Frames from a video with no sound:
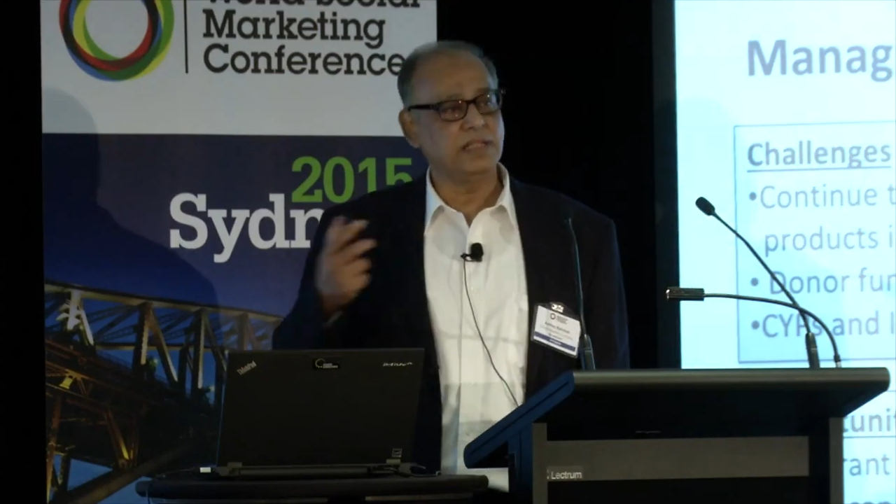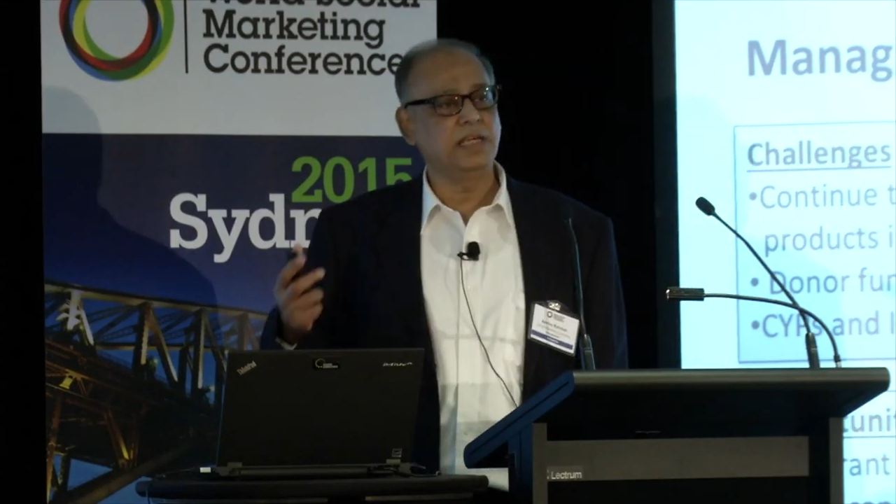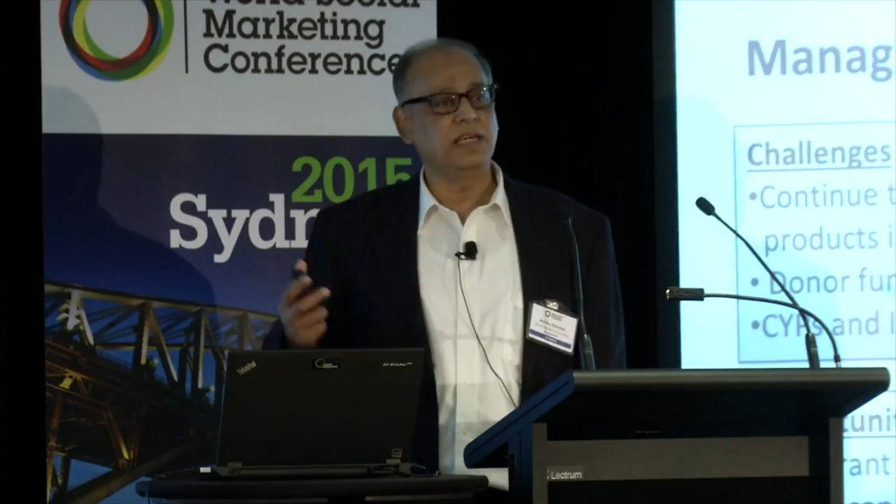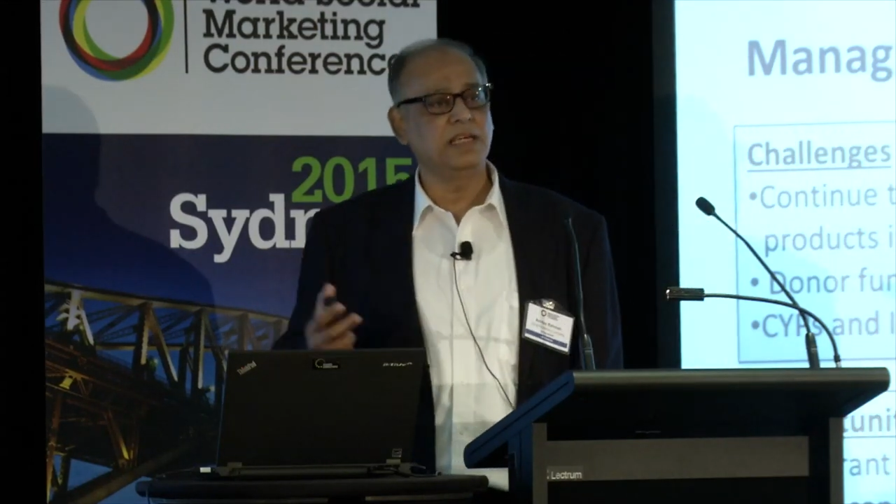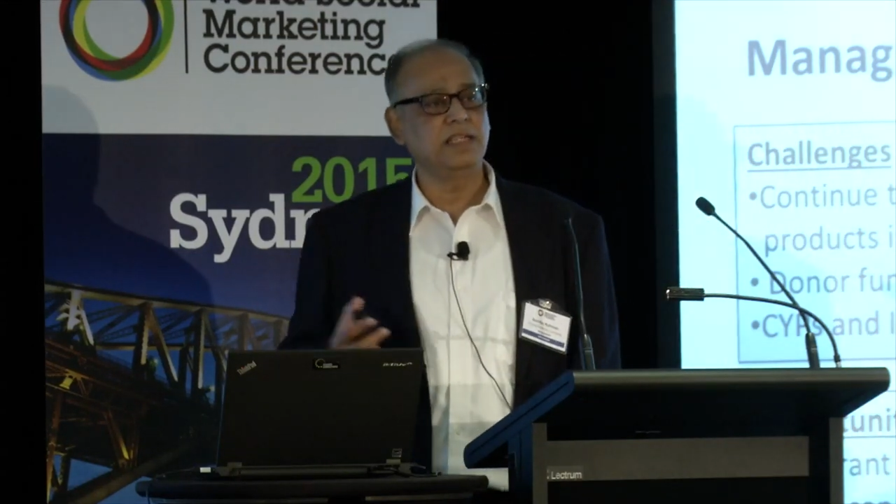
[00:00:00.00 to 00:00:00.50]

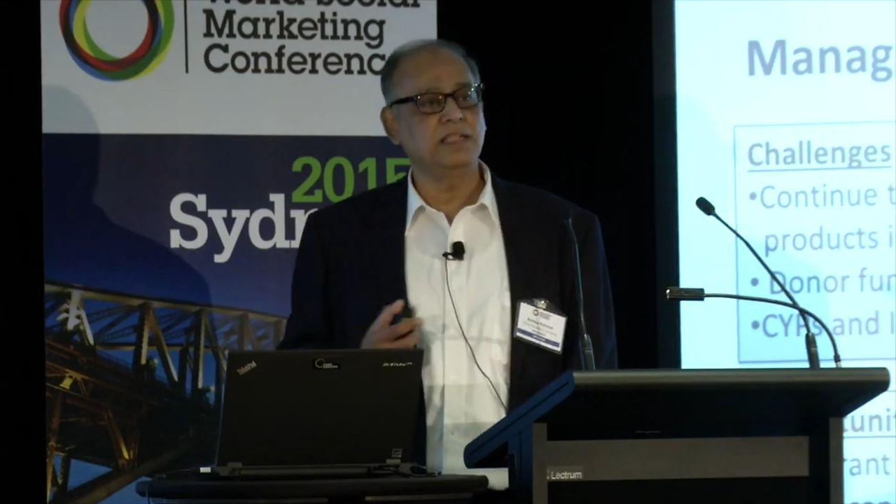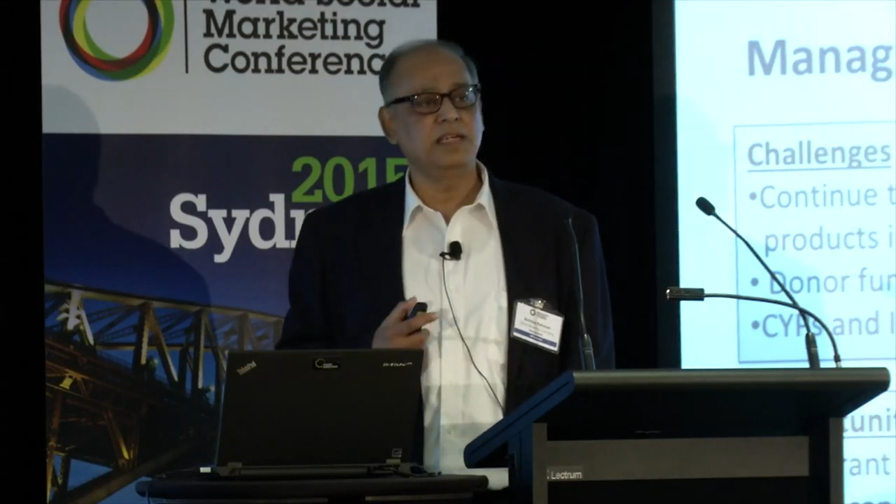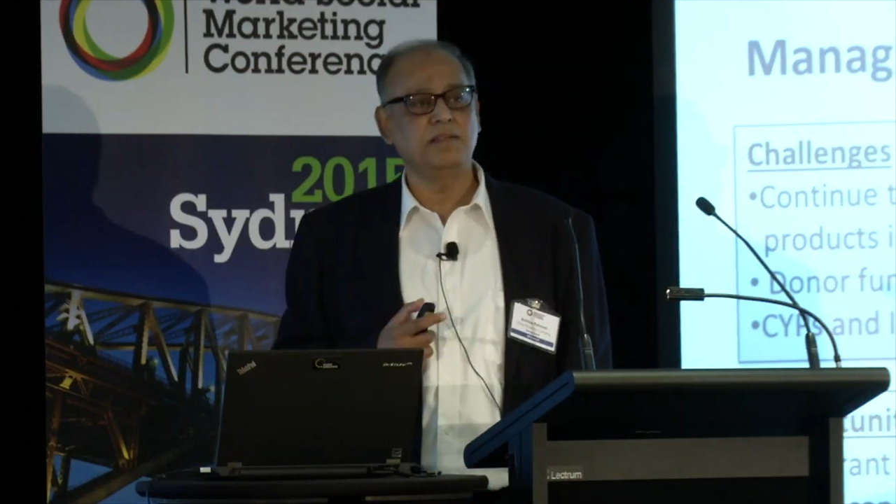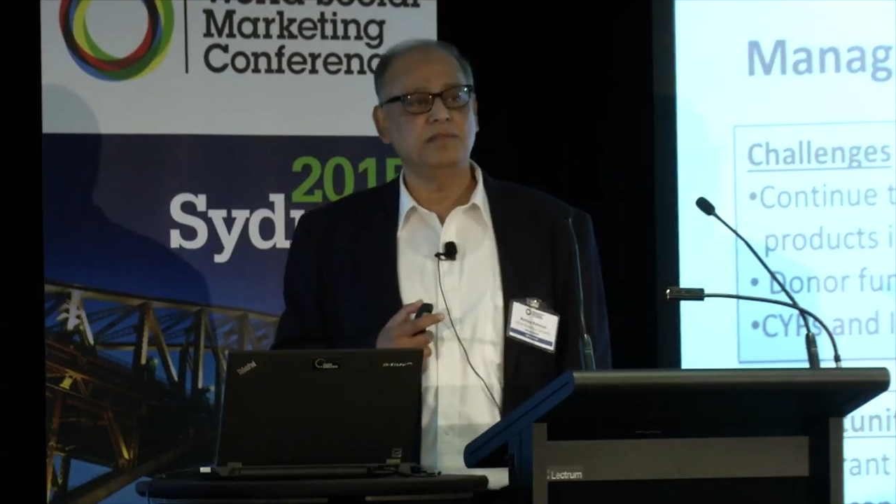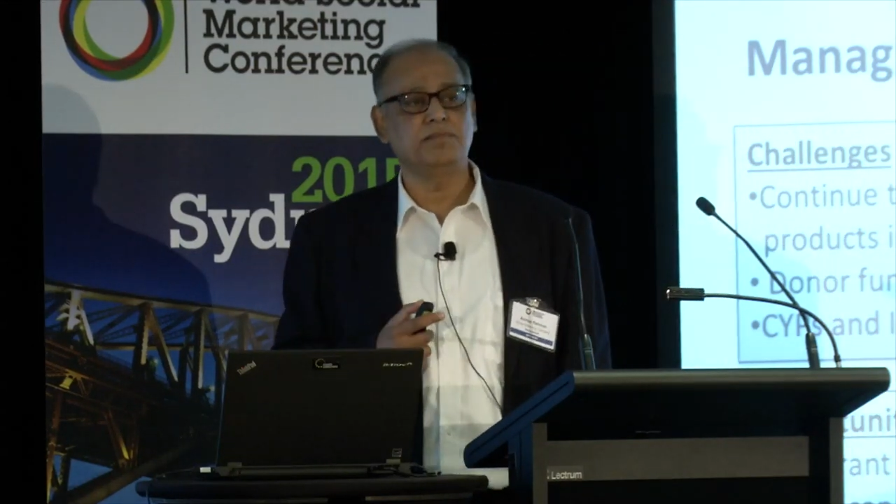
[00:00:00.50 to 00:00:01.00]

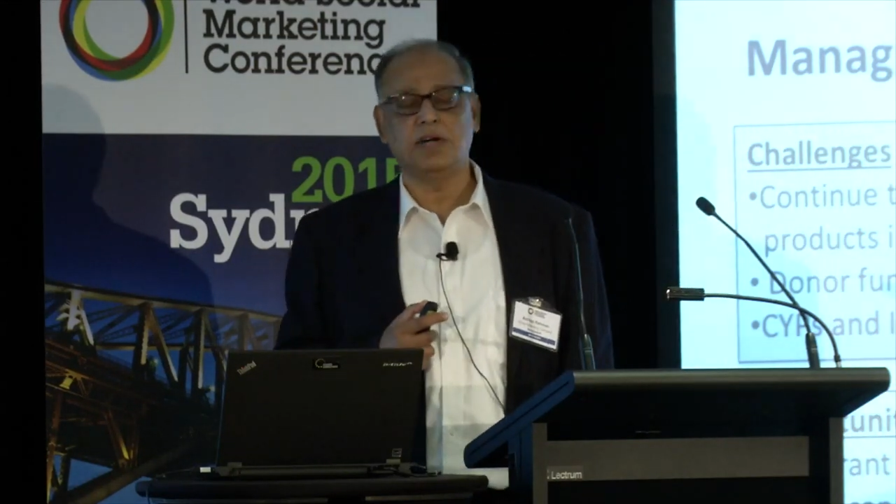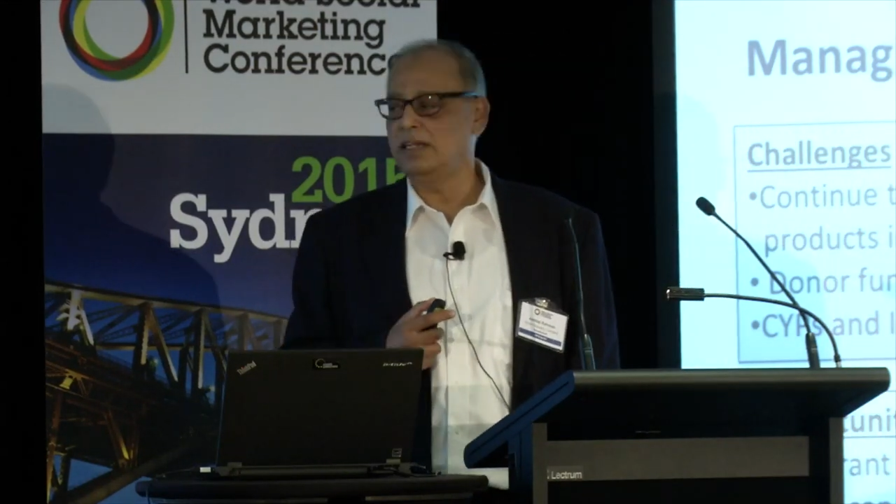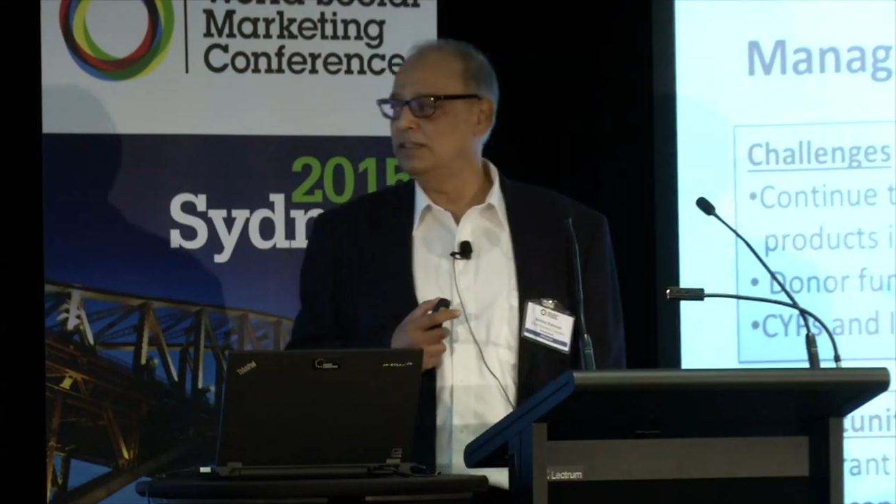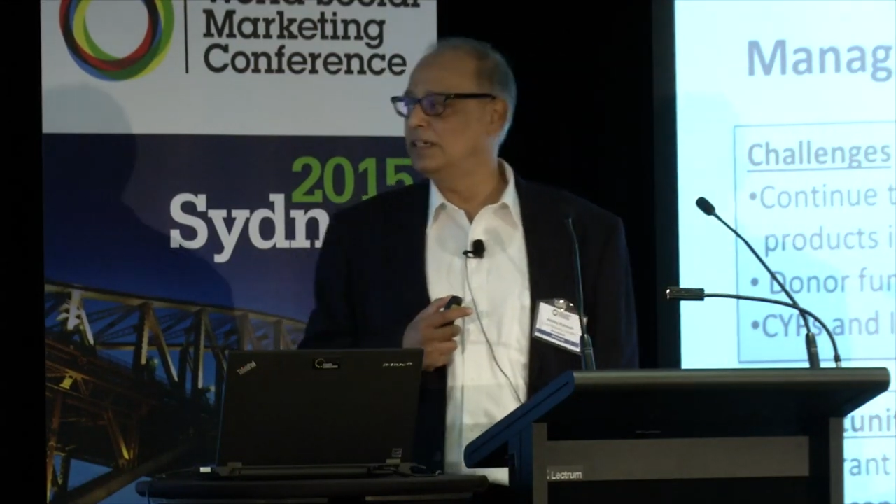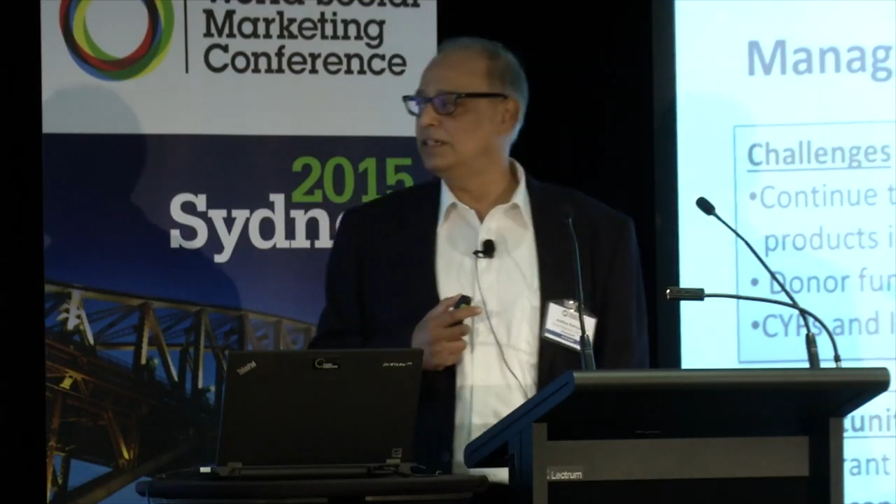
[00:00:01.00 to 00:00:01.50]
in
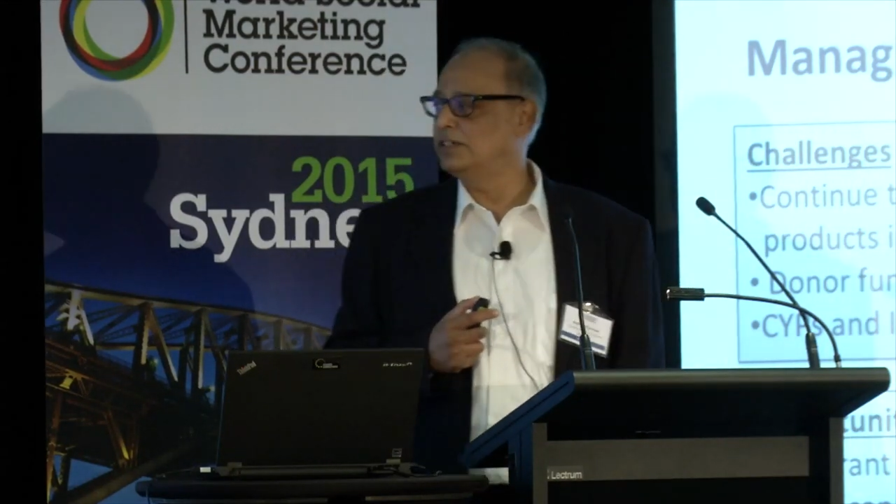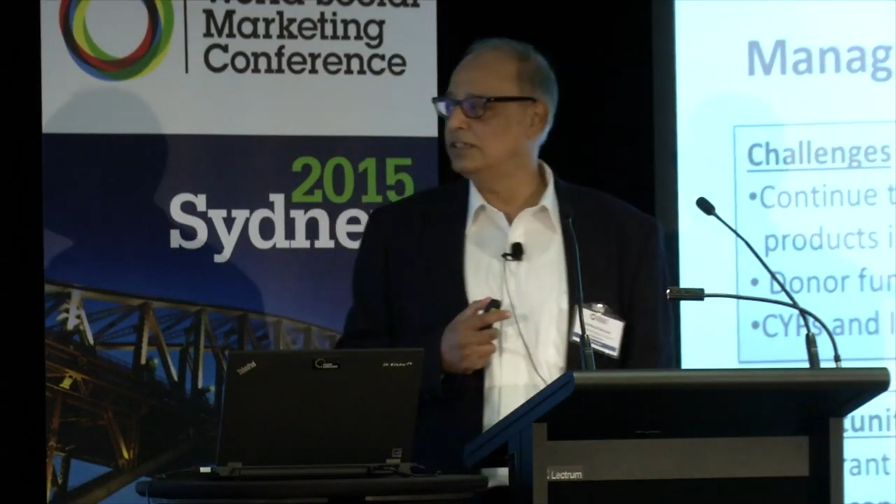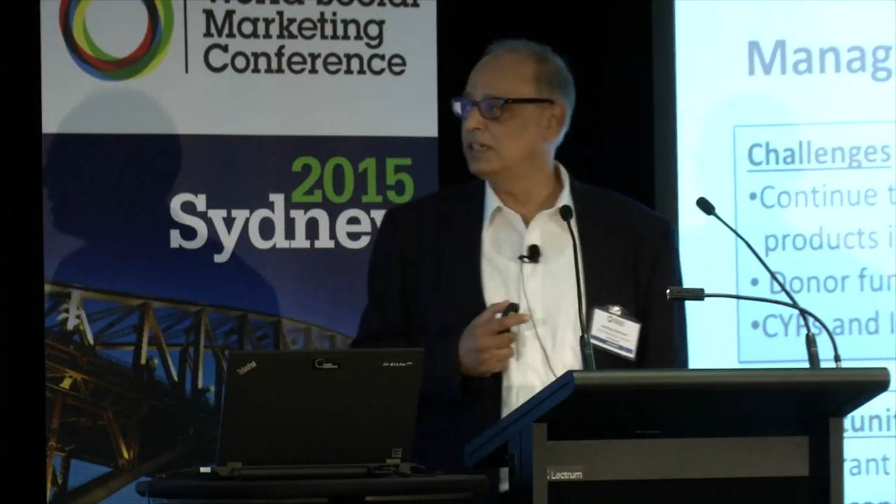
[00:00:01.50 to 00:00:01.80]
Bangladesh,